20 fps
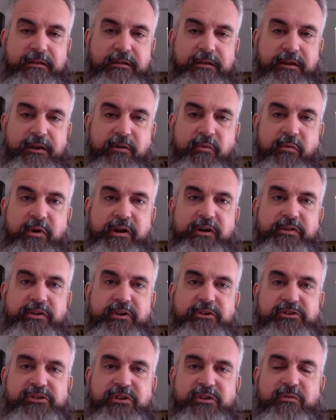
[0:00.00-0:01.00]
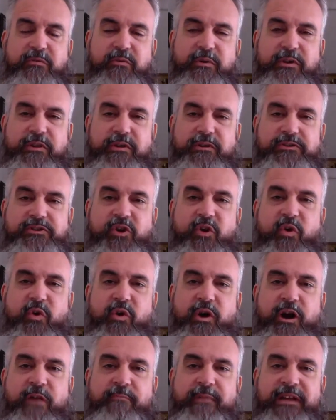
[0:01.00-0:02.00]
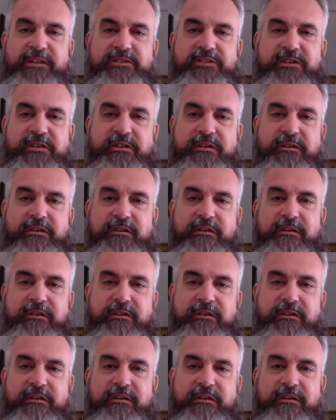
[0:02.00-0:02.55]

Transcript: you know, what are those ornaments